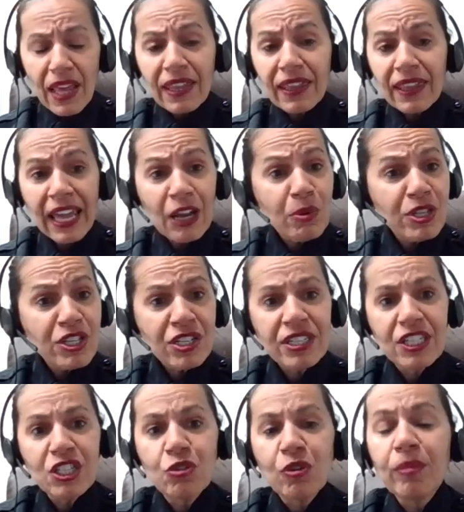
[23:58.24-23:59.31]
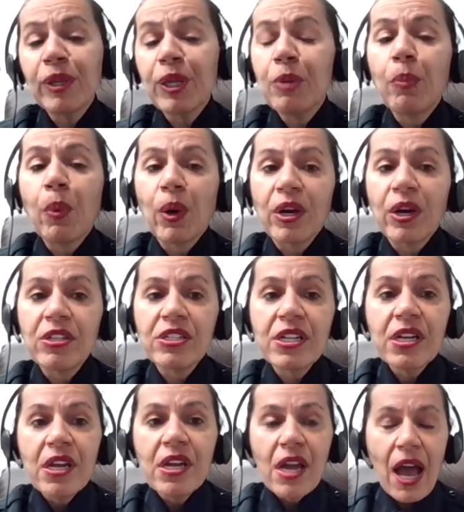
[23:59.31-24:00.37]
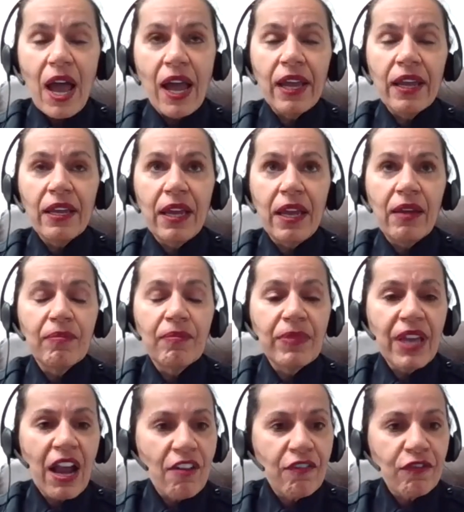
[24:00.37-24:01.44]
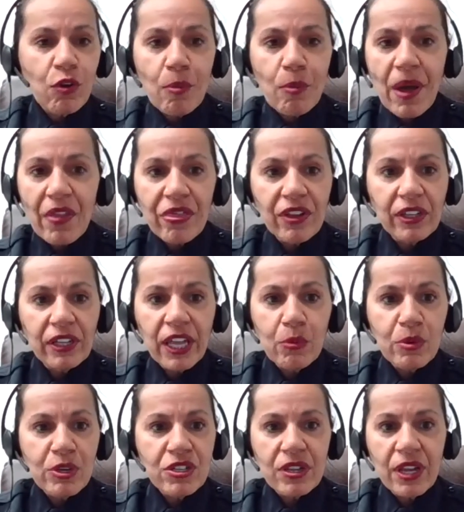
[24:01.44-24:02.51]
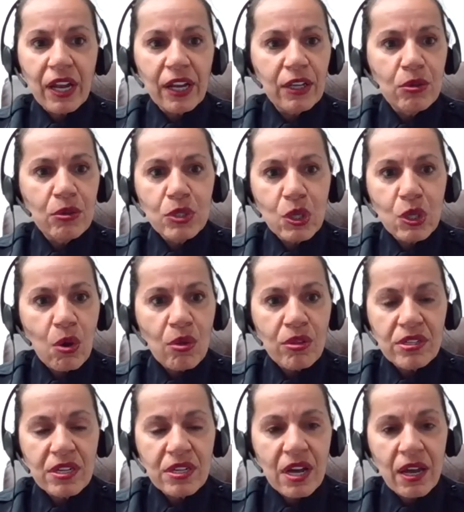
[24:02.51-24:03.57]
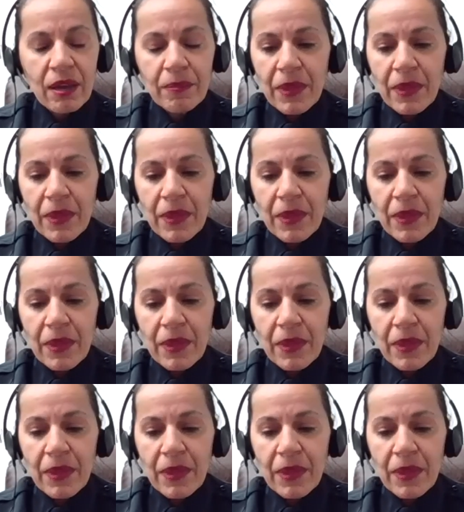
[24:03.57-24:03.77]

Language is extremely important. I am careful about the language that I use all the time.